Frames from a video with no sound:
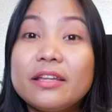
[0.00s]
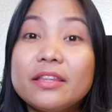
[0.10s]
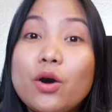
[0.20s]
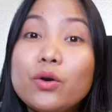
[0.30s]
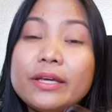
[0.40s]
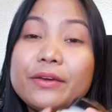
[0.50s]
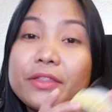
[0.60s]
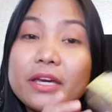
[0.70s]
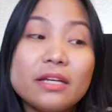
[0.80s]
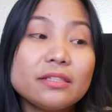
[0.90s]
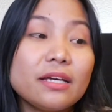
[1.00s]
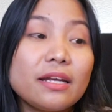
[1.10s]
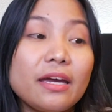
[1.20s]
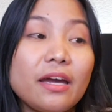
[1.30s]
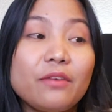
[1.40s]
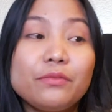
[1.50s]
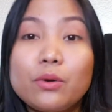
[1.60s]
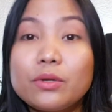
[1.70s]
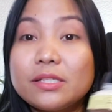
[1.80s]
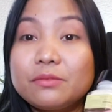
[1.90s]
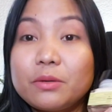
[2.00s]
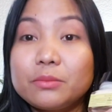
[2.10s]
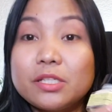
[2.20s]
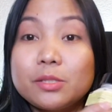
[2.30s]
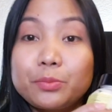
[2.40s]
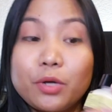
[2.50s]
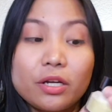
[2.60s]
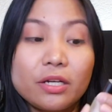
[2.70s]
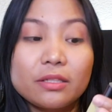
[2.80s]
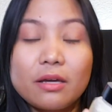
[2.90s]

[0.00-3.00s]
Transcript: The only thing that I have noticed from this product,